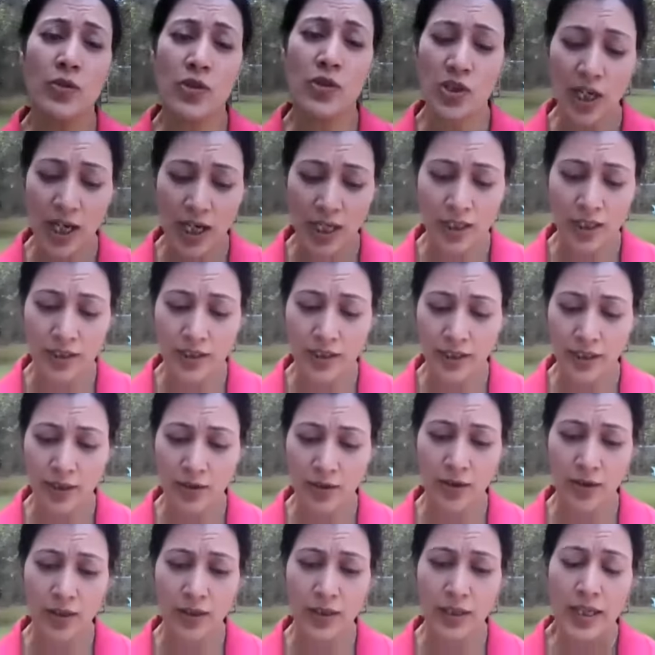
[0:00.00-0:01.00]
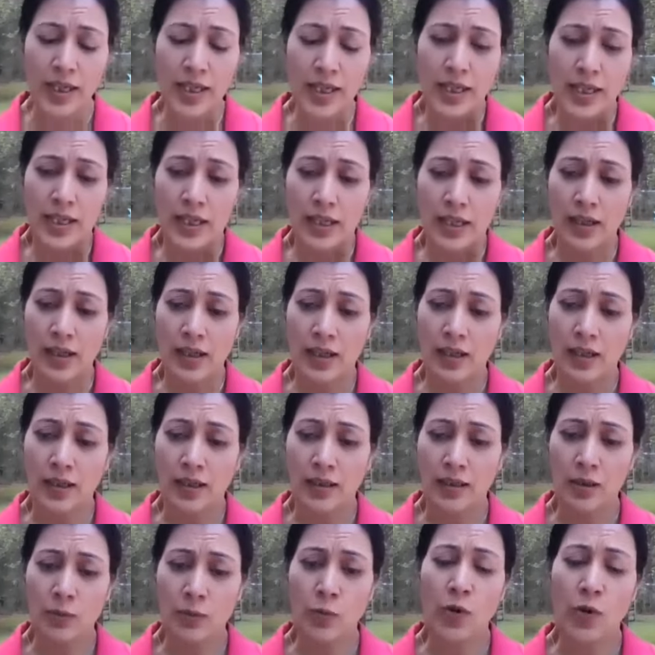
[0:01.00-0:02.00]
child take on
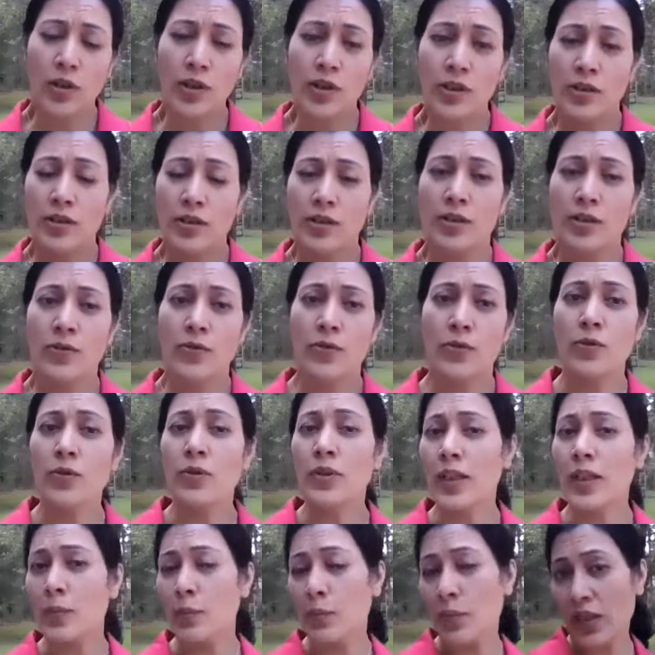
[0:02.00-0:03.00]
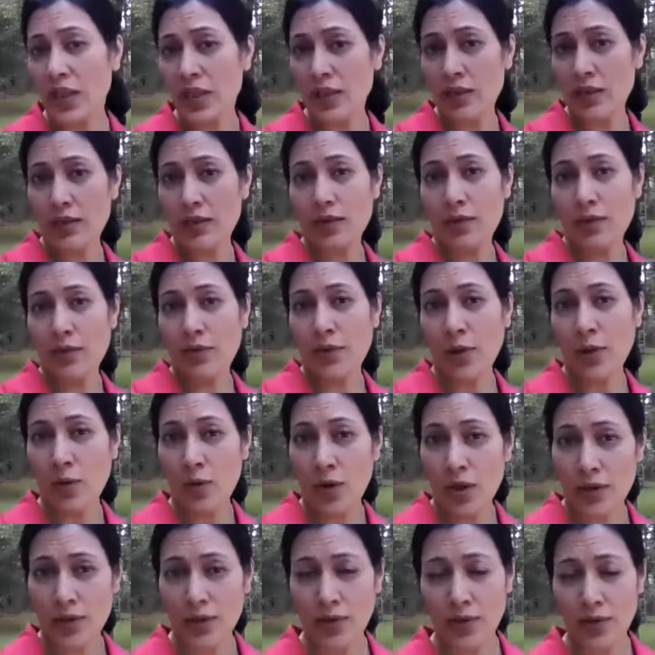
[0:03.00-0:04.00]
the volunteer role and be the
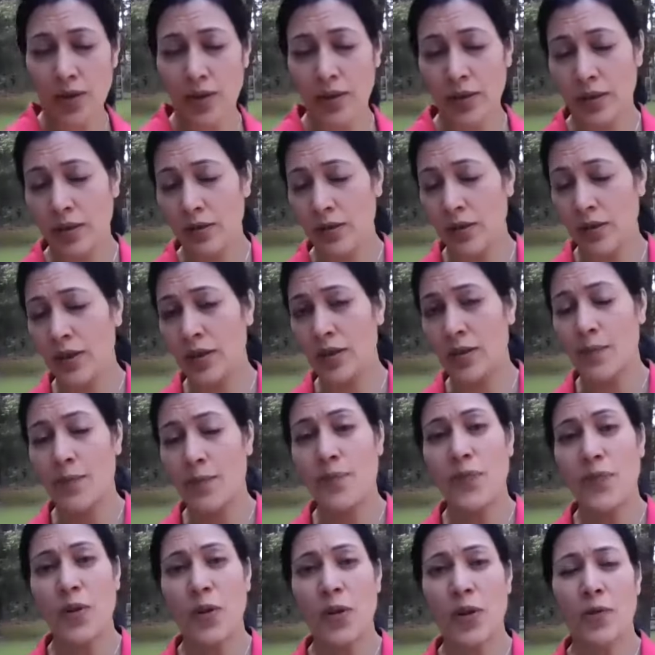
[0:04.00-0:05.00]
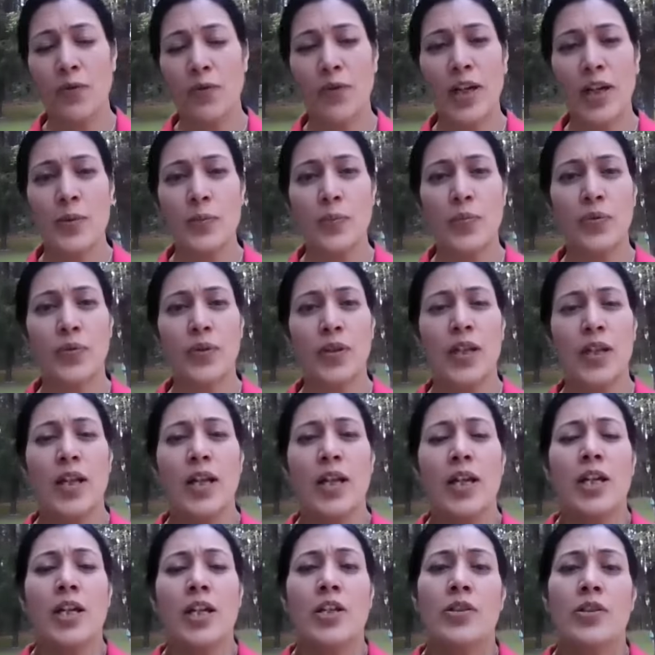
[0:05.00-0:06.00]
recorder on a whiteboard.
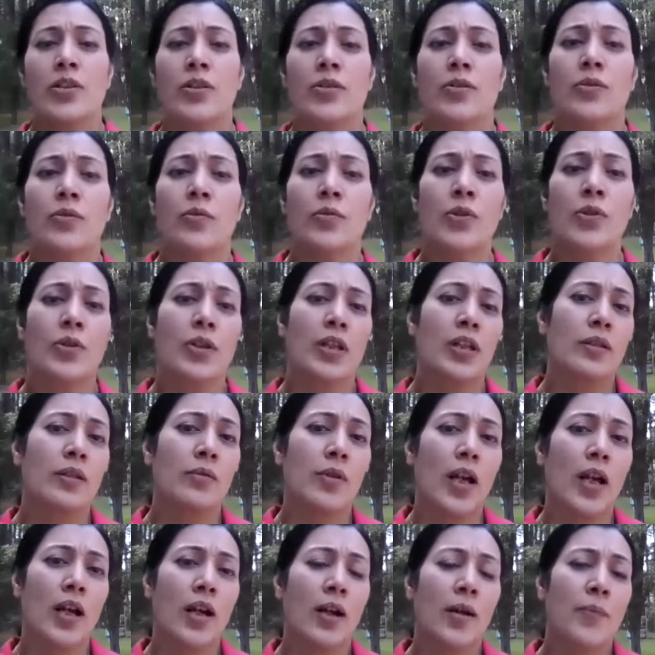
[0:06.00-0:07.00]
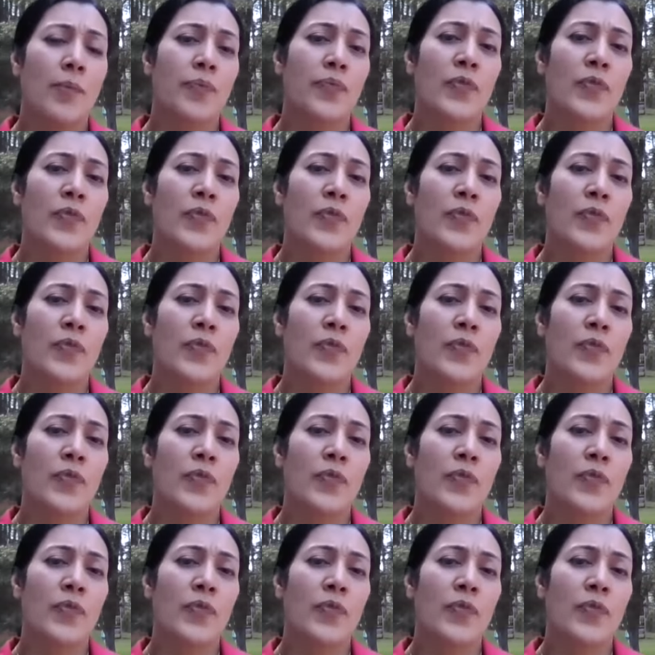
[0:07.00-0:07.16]
So you can